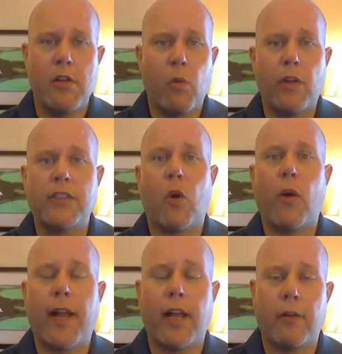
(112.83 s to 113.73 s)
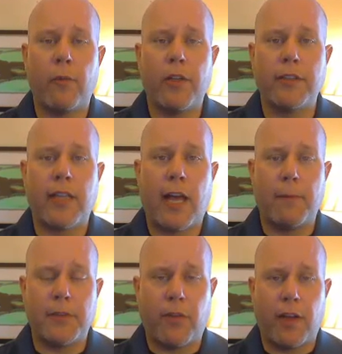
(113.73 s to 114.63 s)
what's going on in real
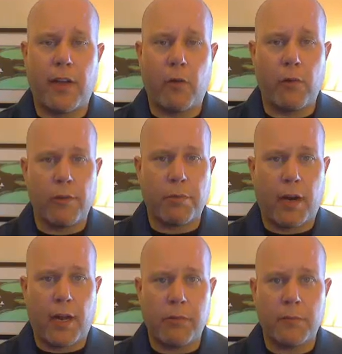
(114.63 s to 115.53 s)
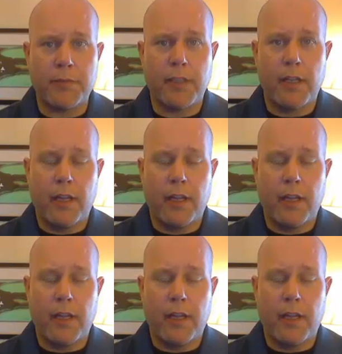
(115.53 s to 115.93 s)
times, find out real problems